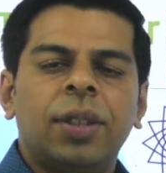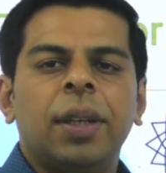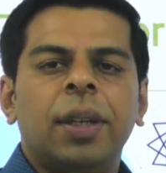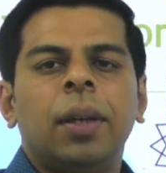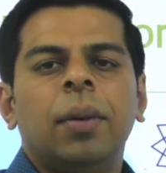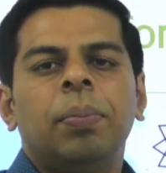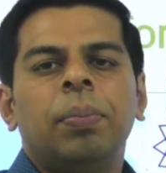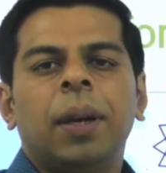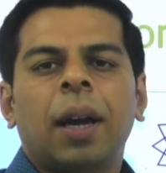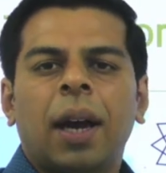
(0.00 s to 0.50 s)

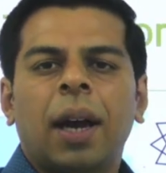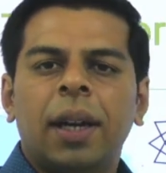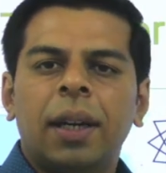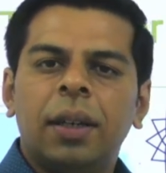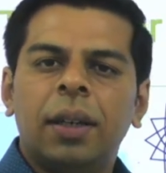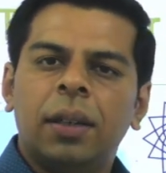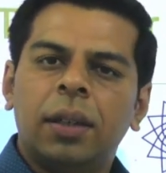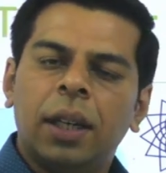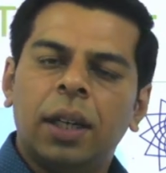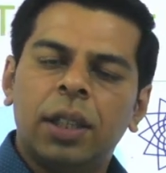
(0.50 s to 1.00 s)
behind
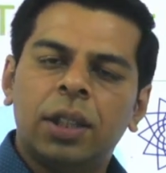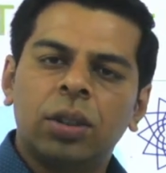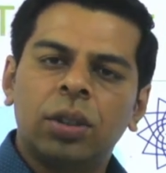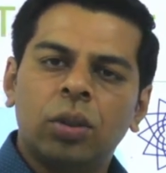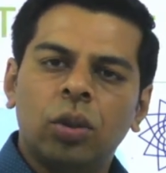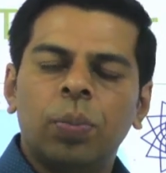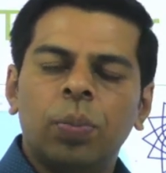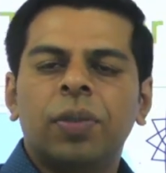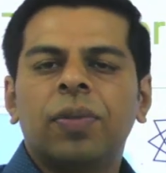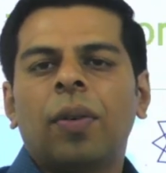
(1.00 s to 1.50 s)
its group's
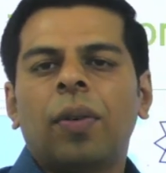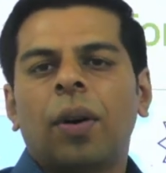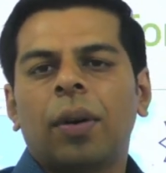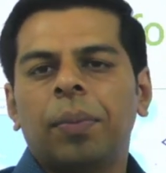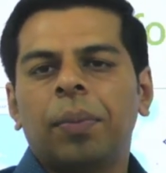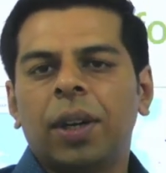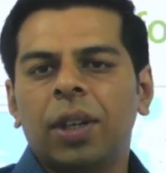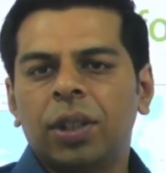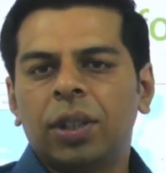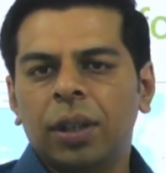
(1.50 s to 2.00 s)

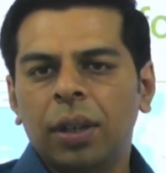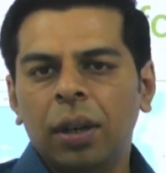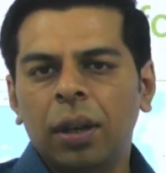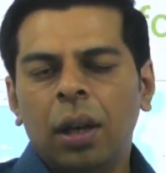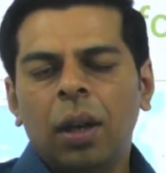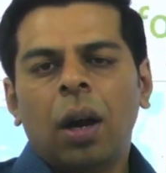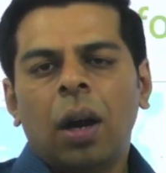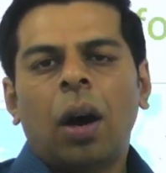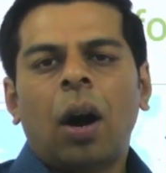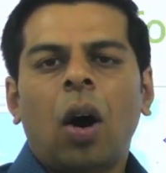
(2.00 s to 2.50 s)
formation,
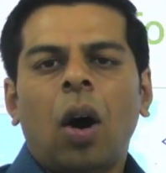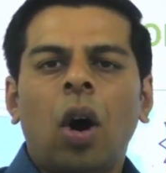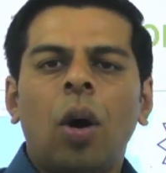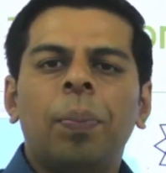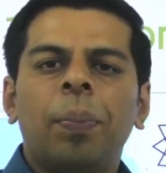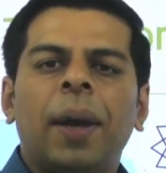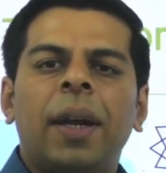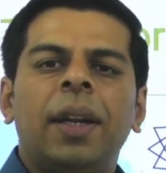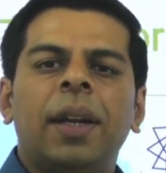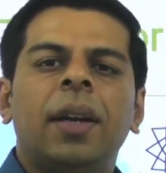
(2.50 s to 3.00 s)
how
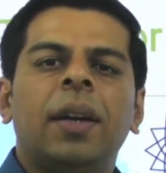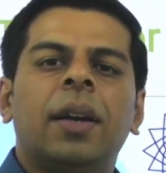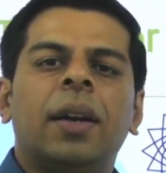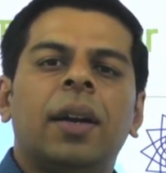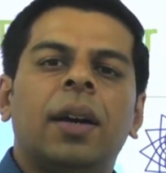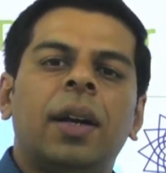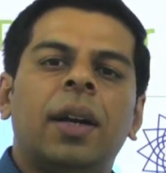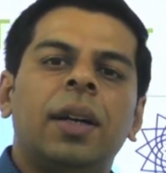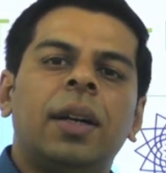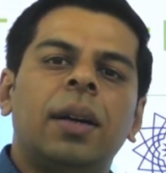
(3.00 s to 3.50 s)
many current
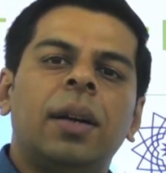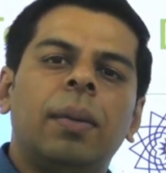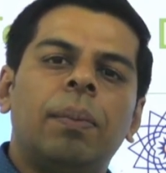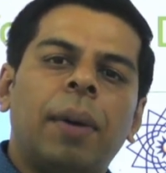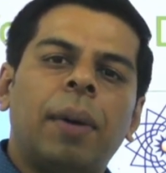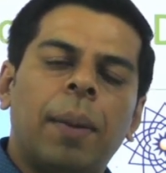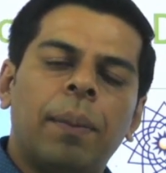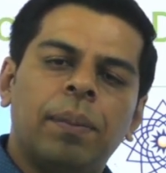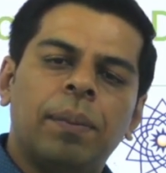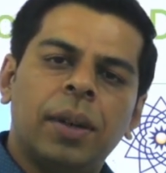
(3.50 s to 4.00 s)

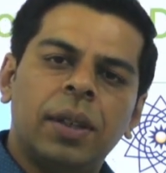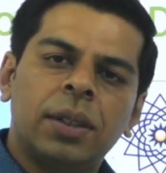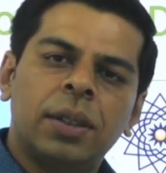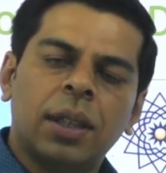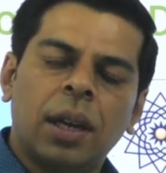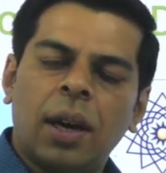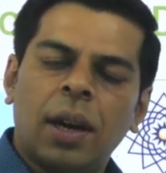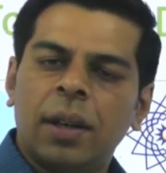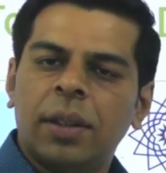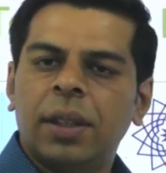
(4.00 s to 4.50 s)
members are
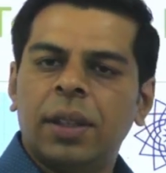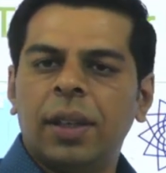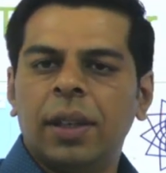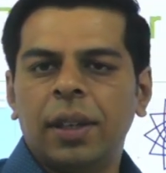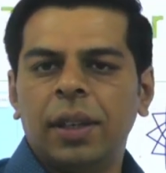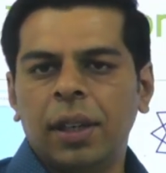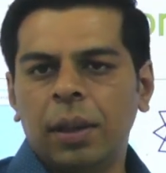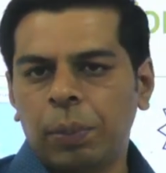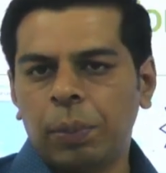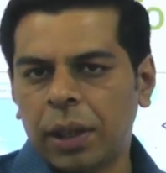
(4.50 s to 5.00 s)
there in
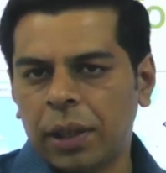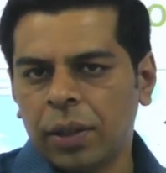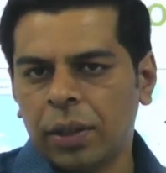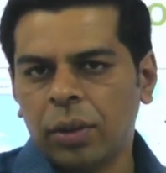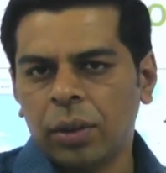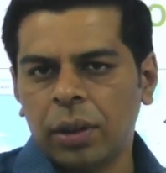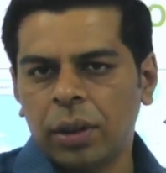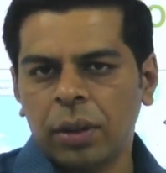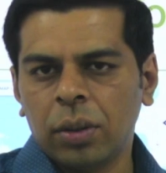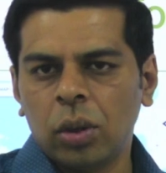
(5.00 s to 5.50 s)
particular
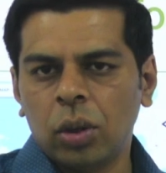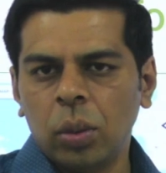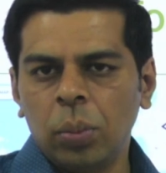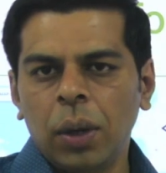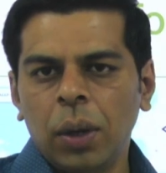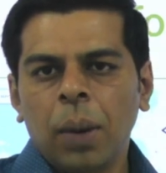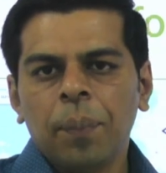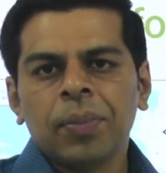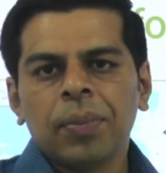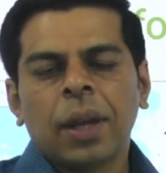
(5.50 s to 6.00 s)
group,
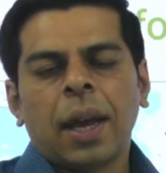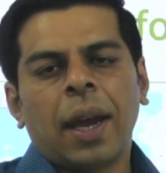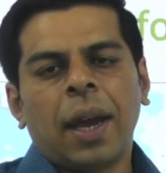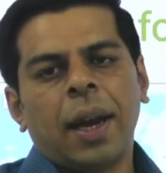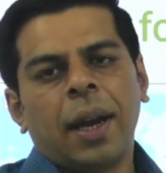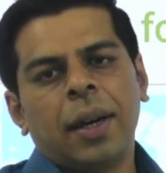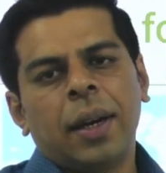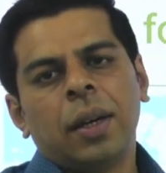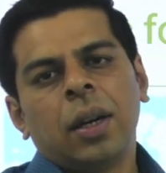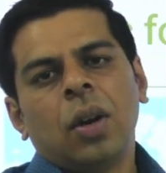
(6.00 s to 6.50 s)
and
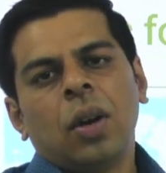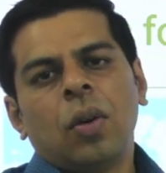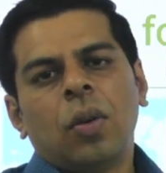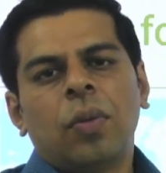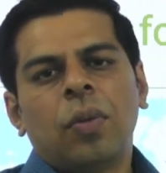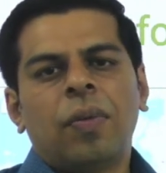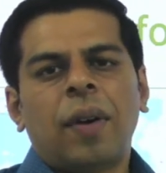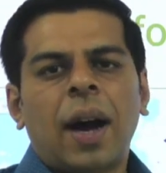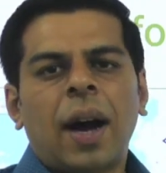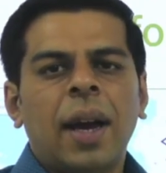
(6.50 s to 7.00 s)

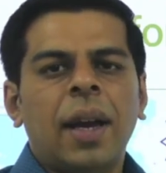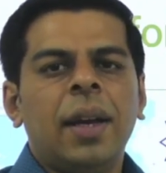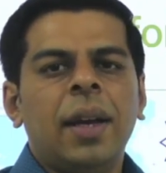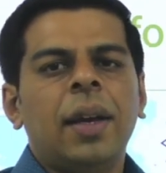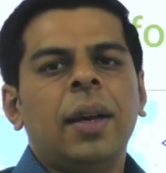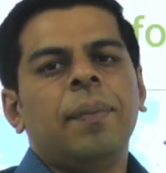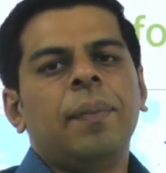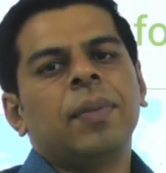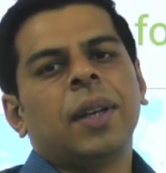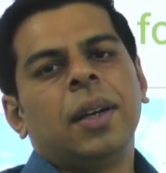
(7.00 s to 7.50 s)
why
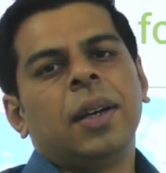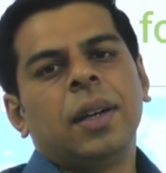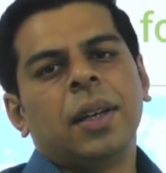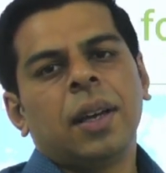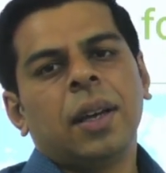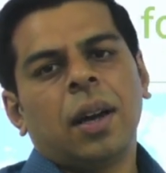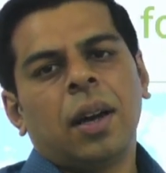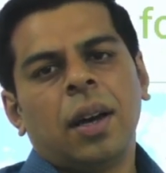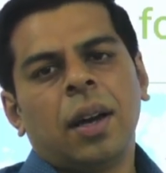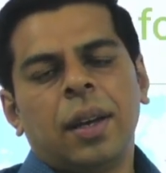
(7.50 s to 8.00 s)
India
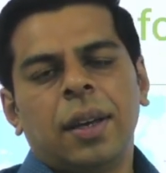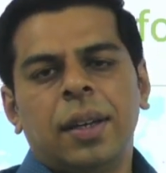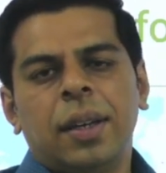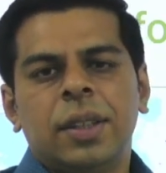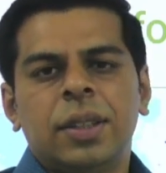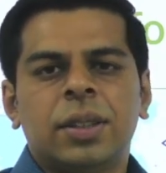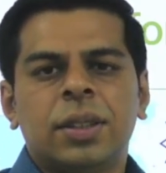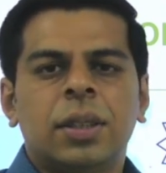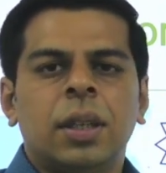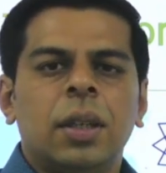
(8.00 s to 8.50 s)
is
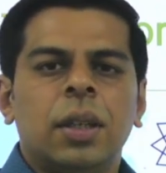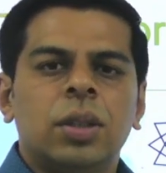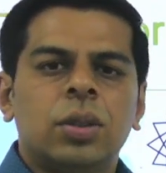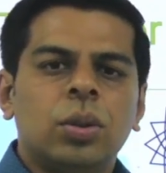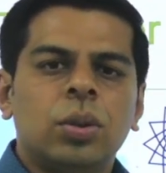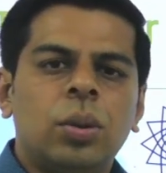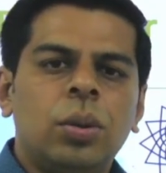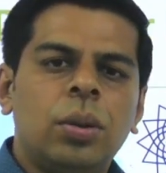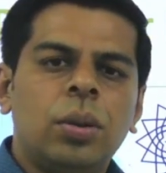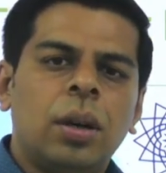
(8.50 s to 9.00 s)

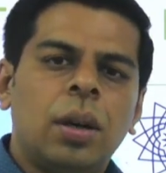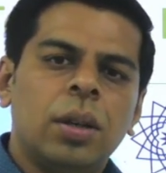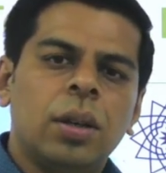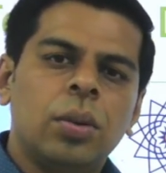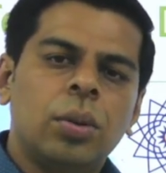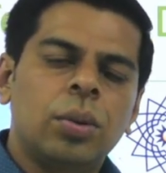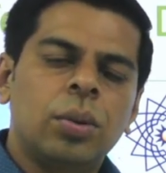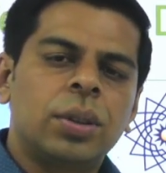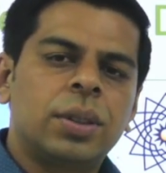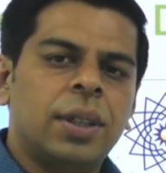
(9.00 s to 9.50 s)
so, you could
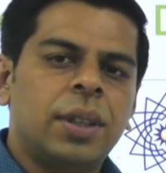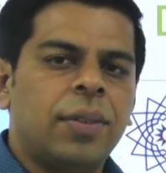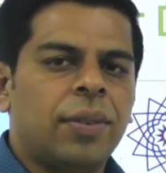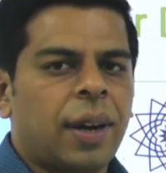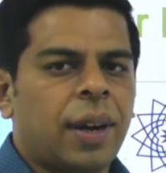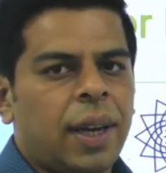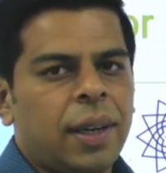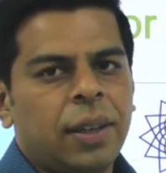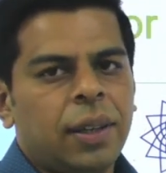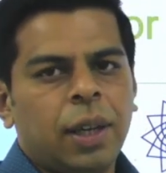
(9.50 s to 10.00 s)
say, trying
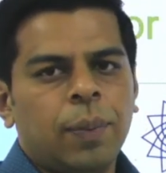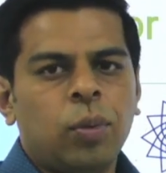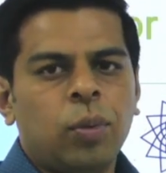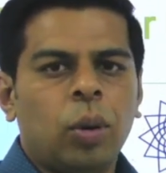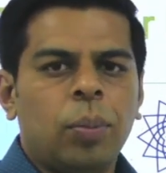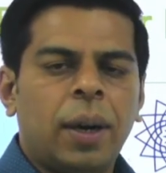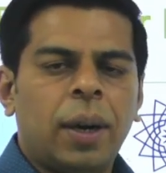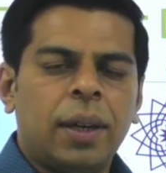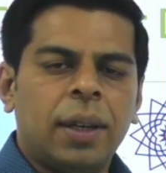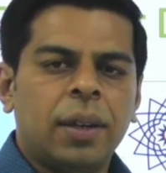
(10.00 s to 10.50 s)

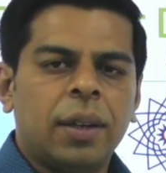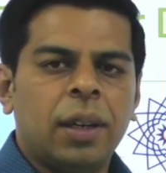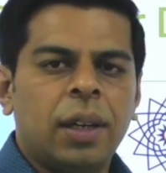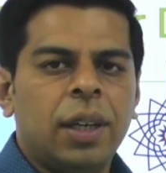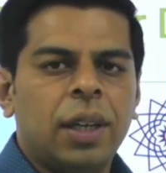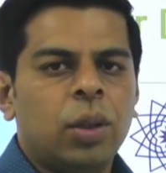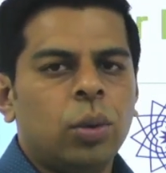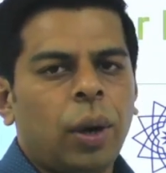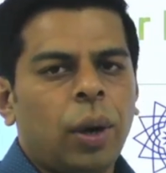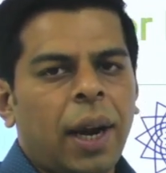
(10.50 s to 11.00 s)
diplomatically to
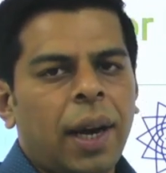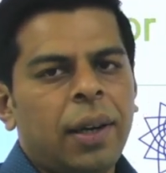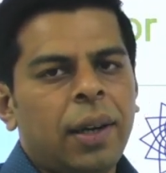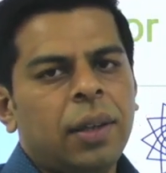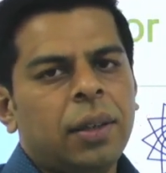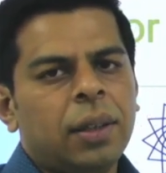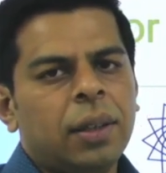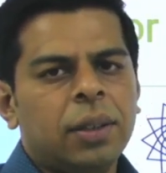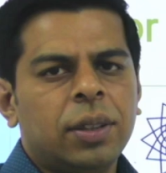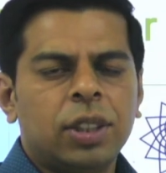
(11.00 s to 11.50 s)
enter
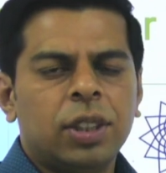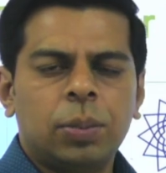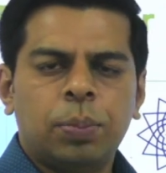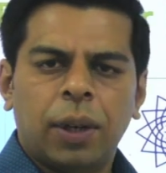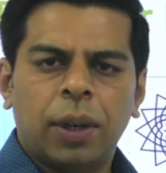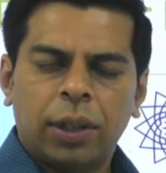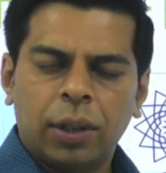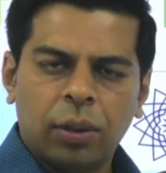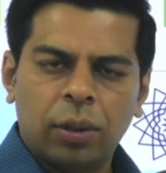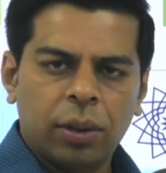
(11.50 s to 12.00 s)
this
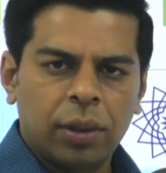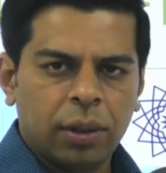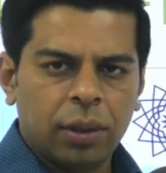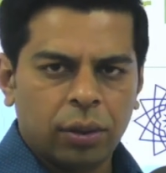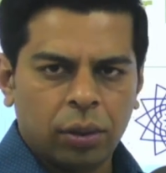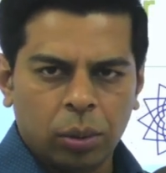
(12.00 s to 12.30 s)
particular group.